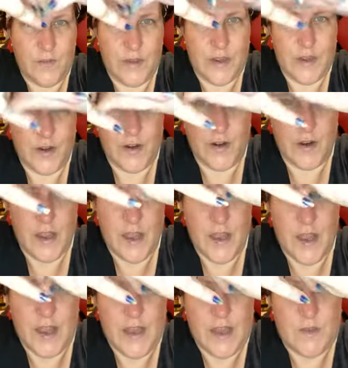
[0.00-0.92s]
finger,
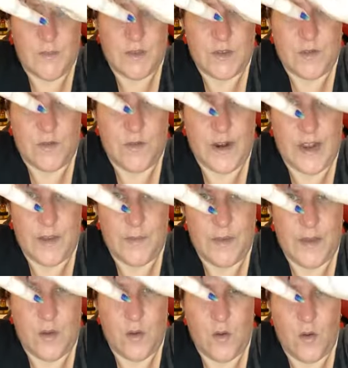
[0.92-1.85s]
I'm
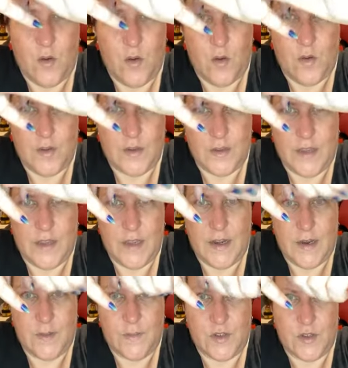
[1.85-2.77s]
grabbing a hold
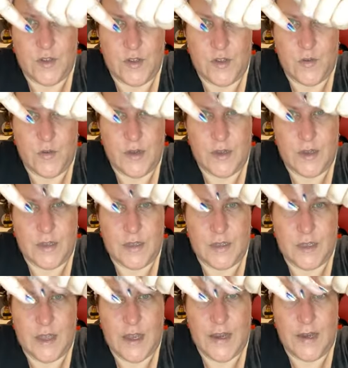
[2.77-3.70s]
and I'm just doing a
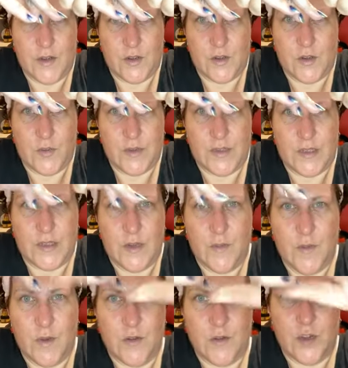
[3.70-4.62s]
slight twisty
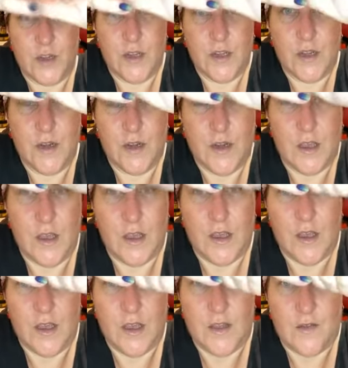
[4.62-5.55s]
motion
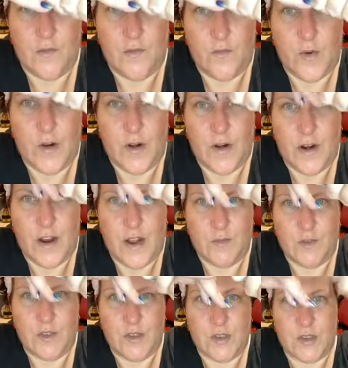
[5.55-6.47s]
where
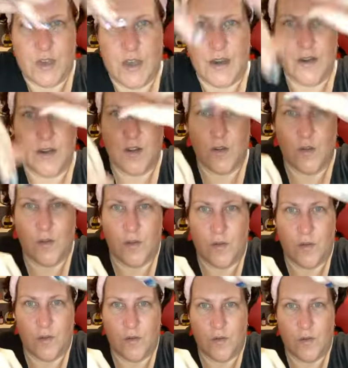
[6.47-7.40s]
I'm just kind of
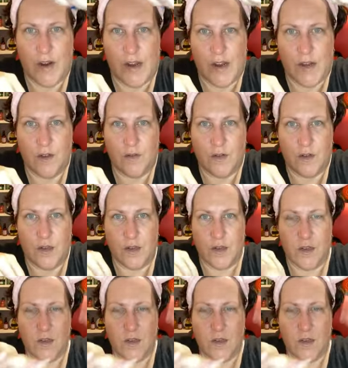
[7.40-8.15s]
going around